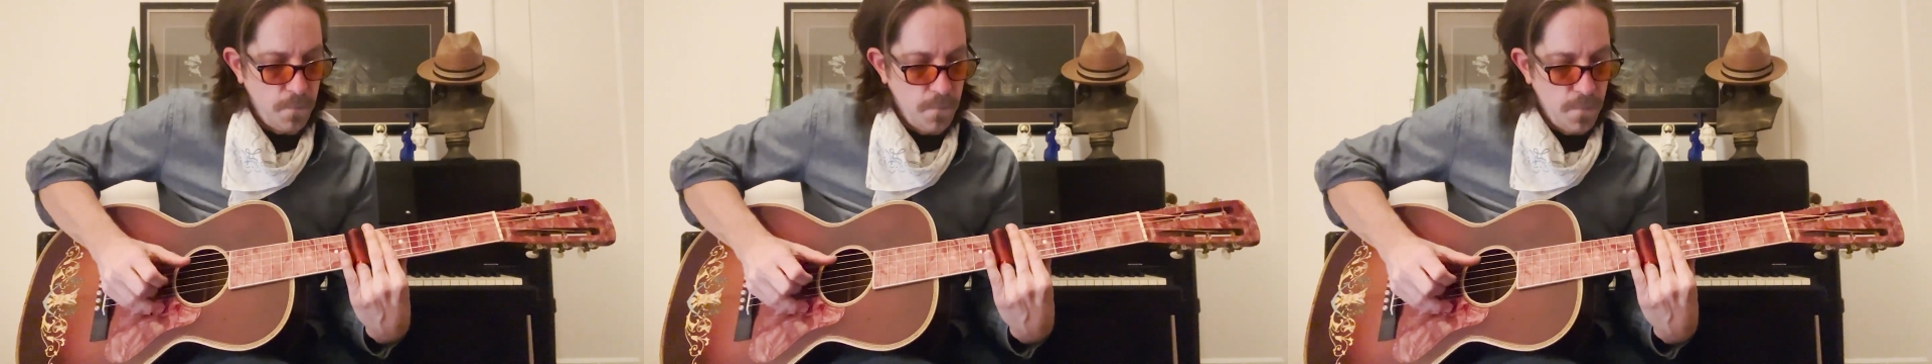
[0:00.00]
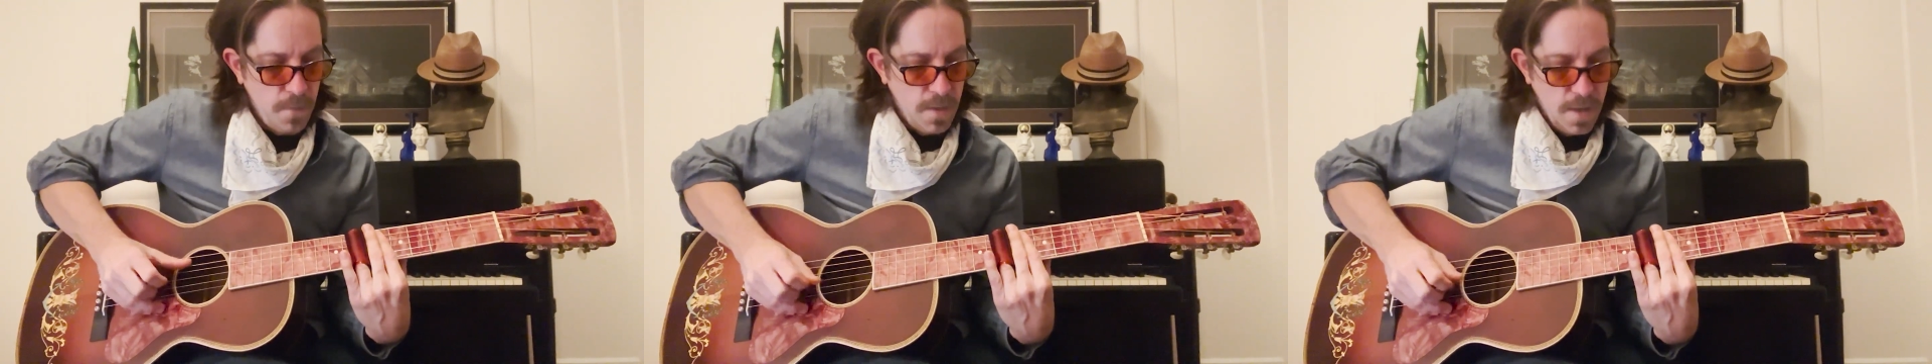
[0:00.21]

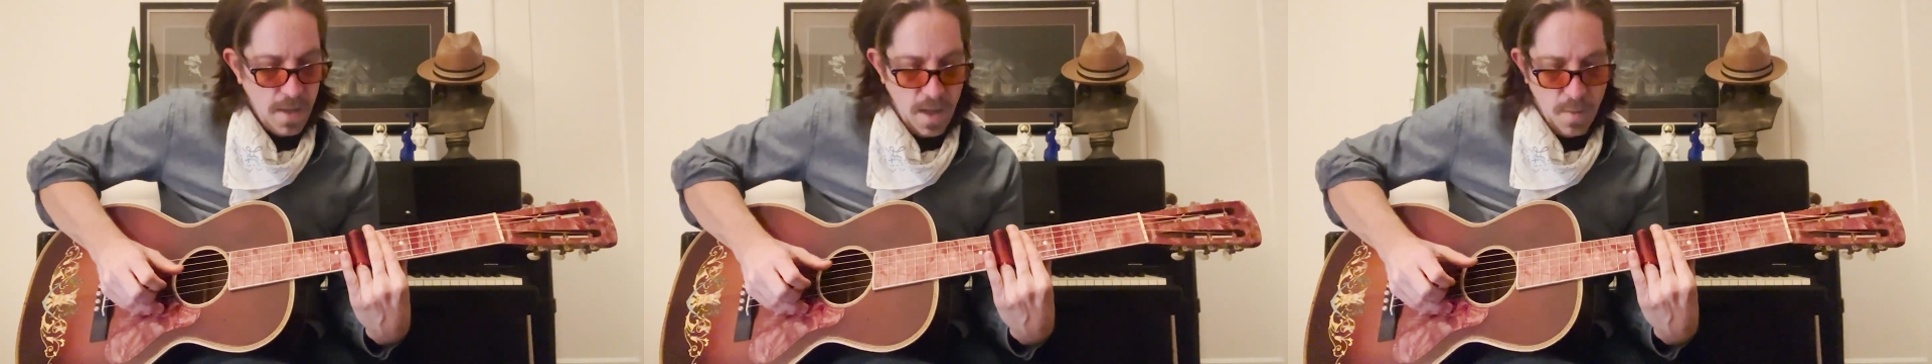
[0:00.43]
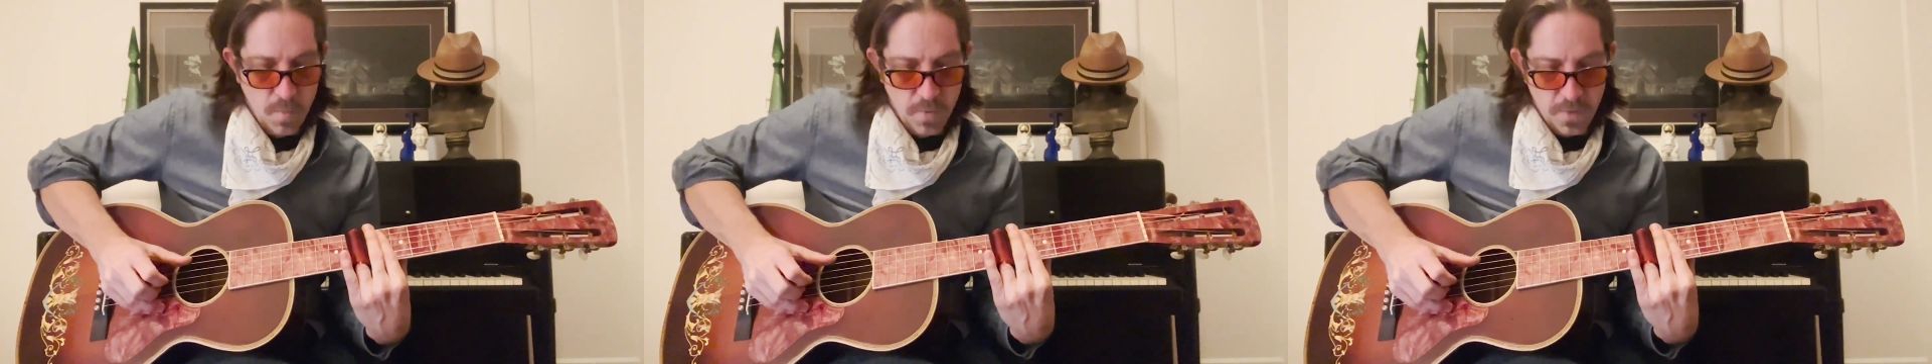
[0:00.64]

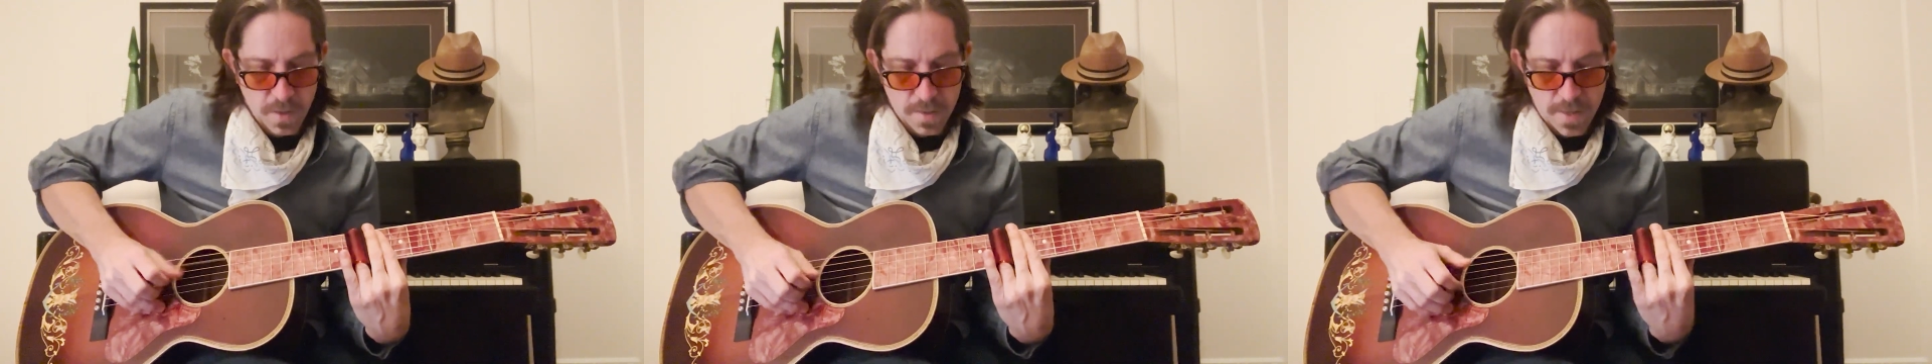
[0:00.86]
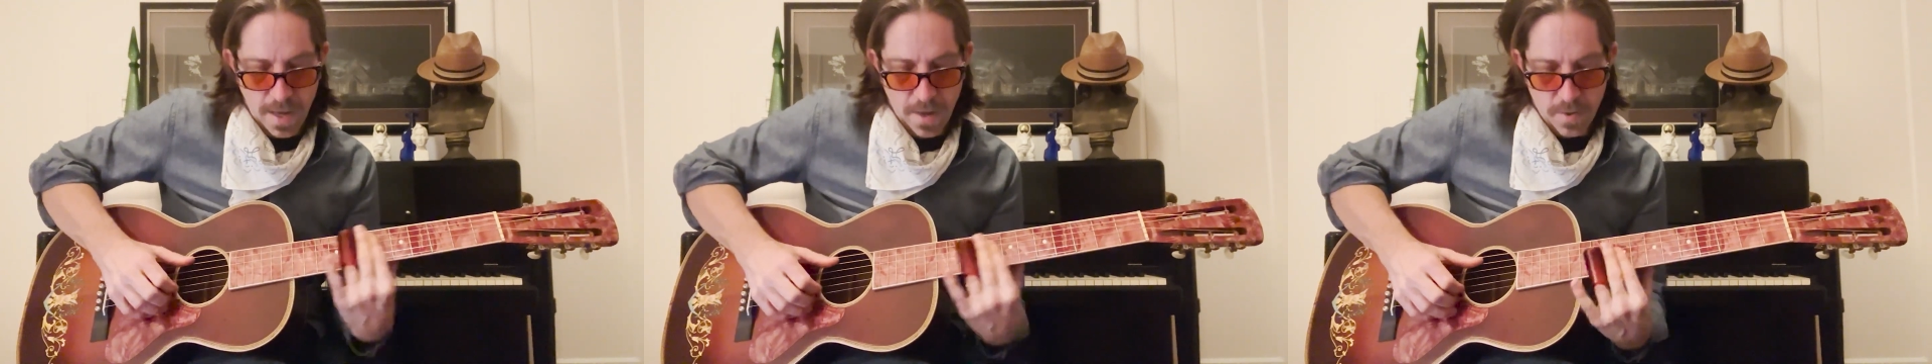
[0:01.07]
I'm moving
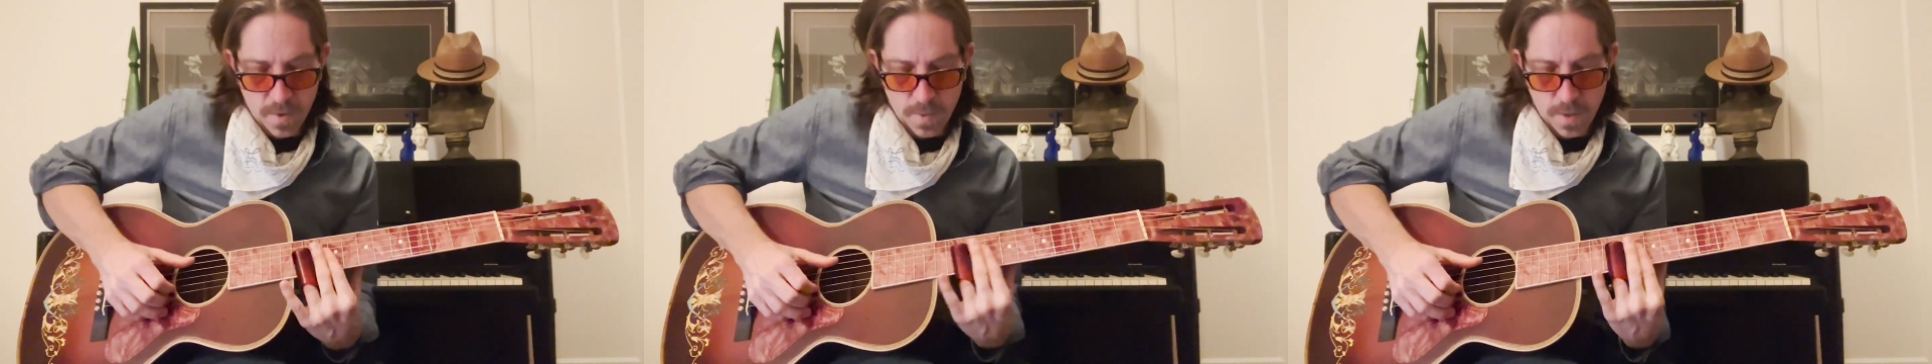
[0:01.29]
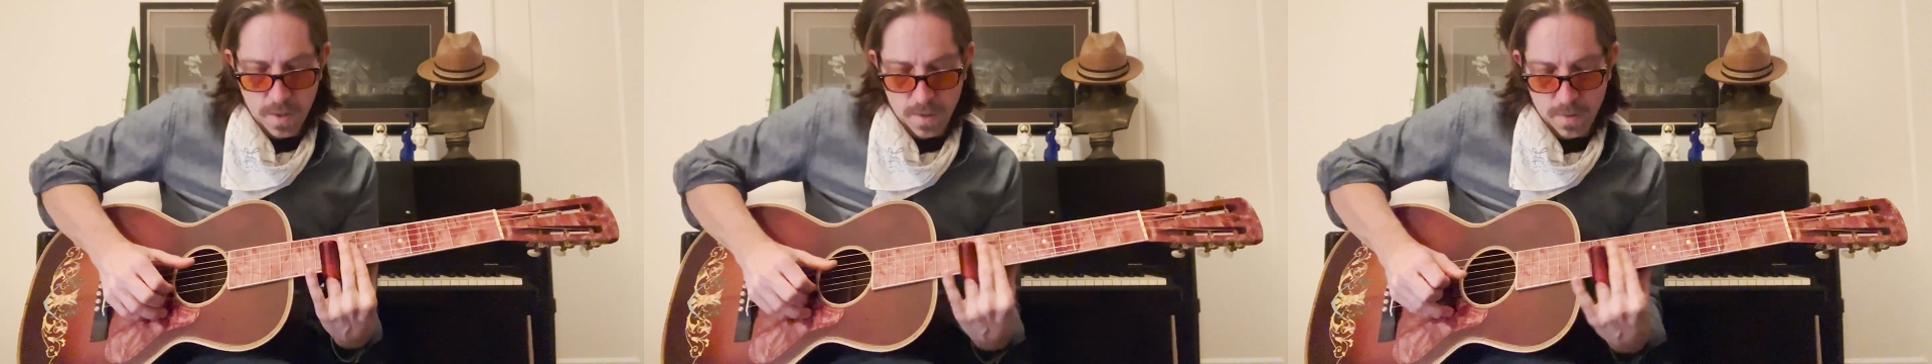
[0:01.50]
it down a
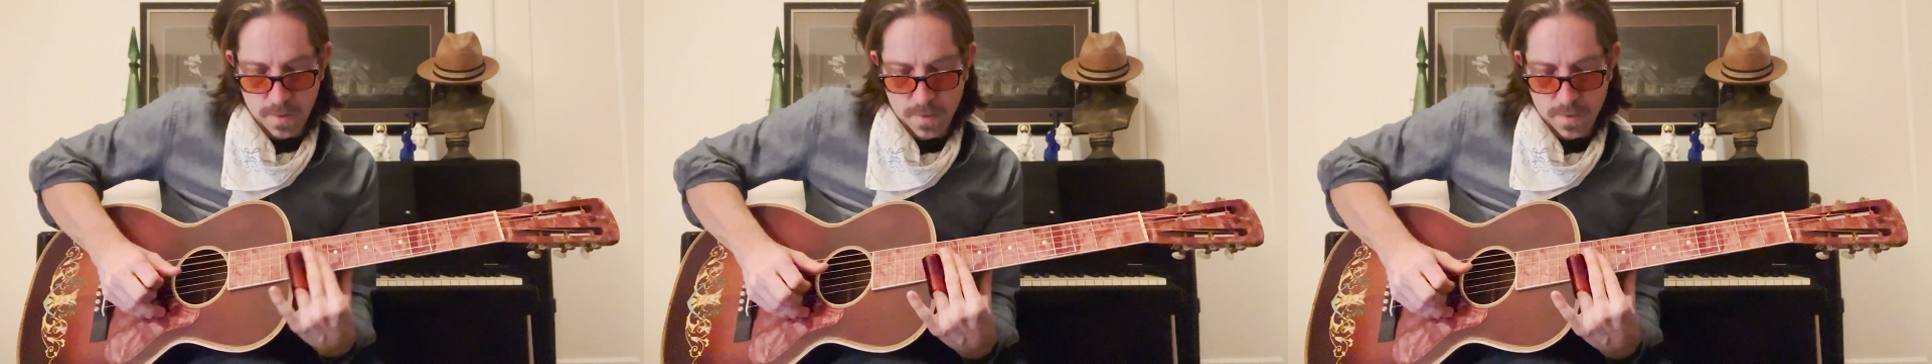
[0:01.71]
bit